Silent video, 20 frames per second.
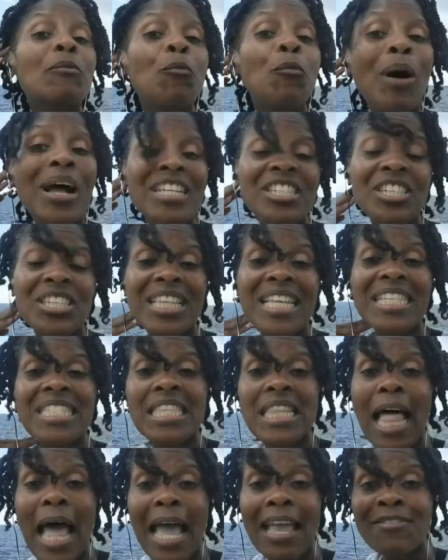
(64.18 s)
watching these
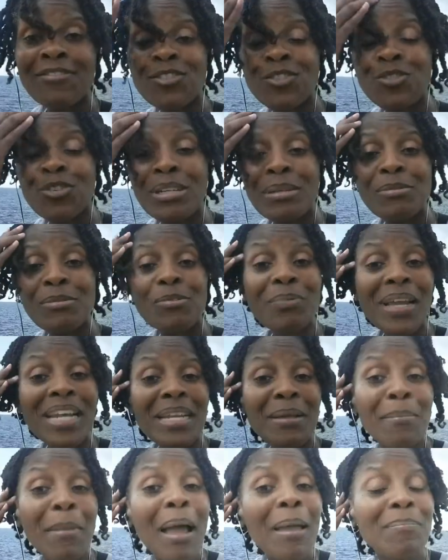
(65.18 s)
live streams,
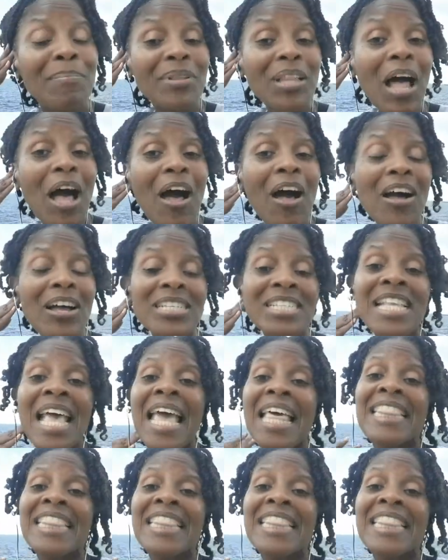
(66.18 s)
reading my blogs.